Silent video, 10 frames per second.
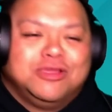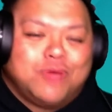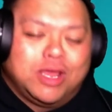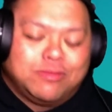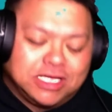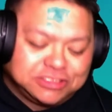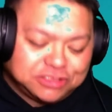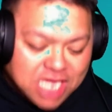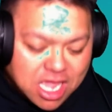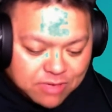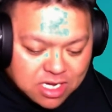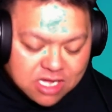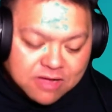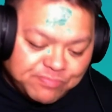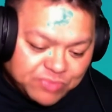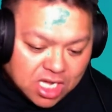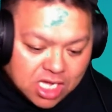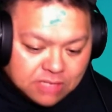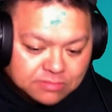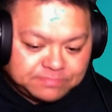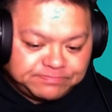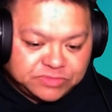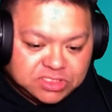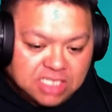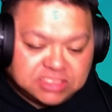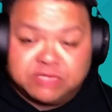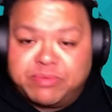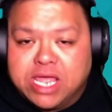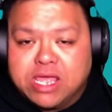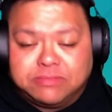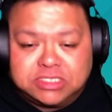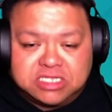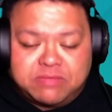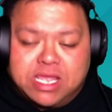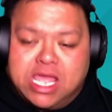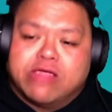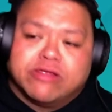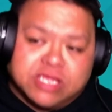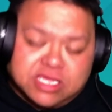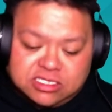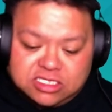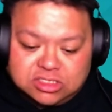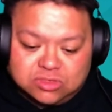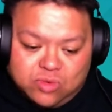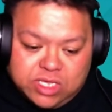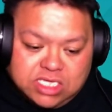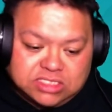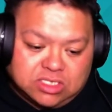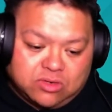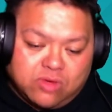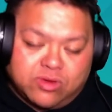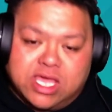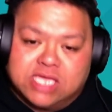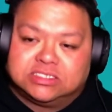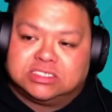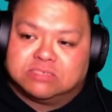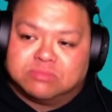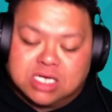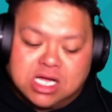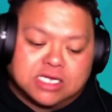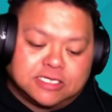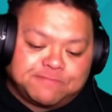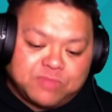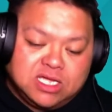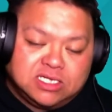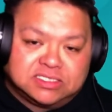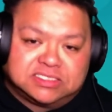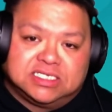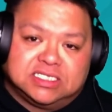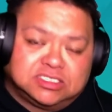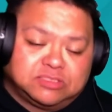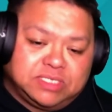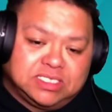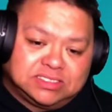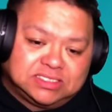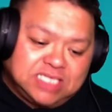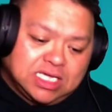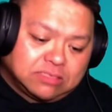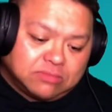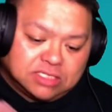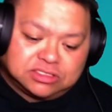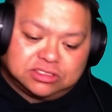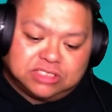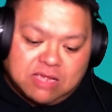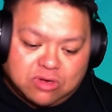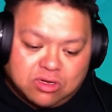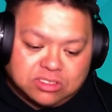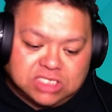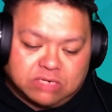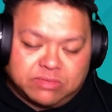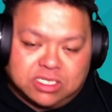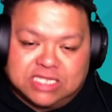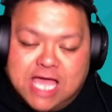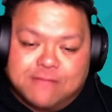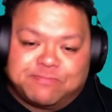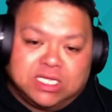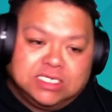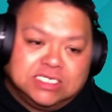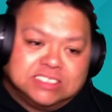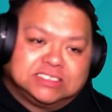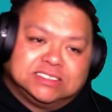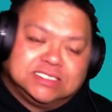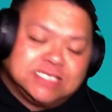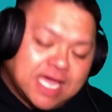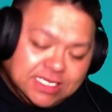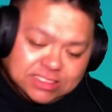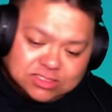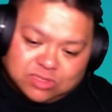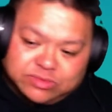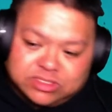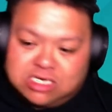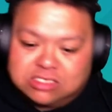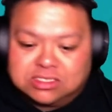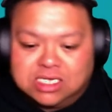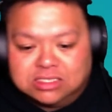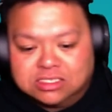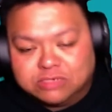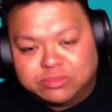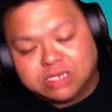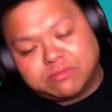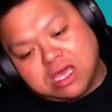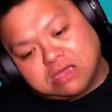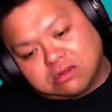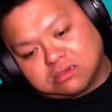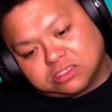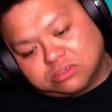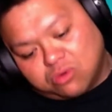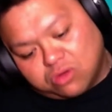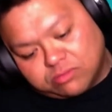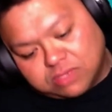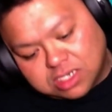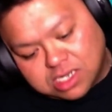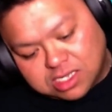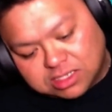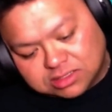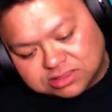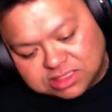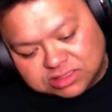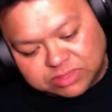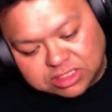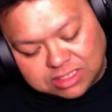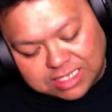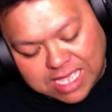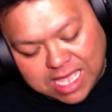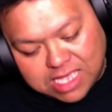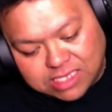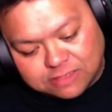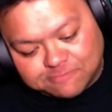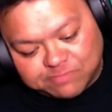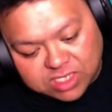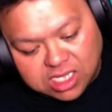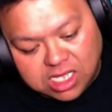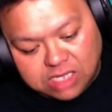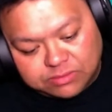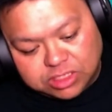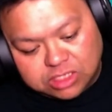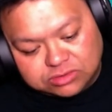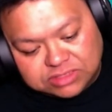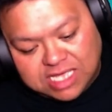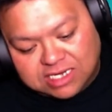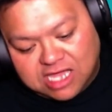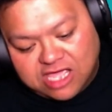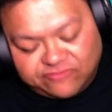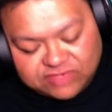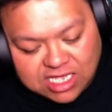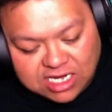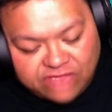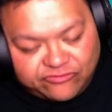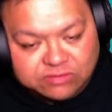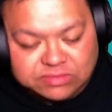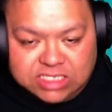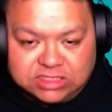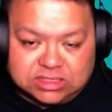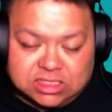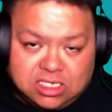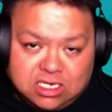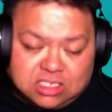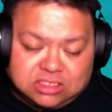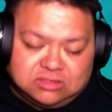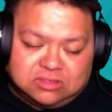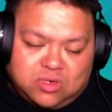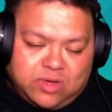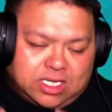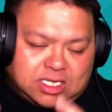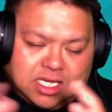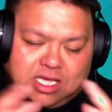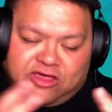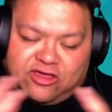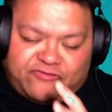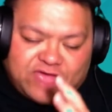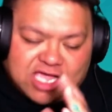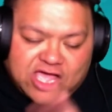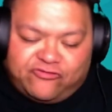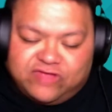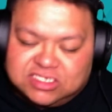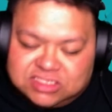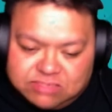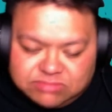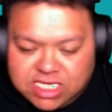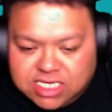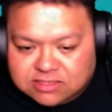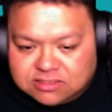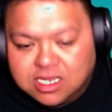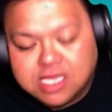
We had Monster Jam come to the Bay Area this week, so we went in and took Makana to see it. This will be his second Monster Jam. We'll go ahead and talk about that tonight. We're going to be talking a little bit about our little boy Makana, because that's my little guy. Dadlife updates. Do a quick Phat Guy Fitness update.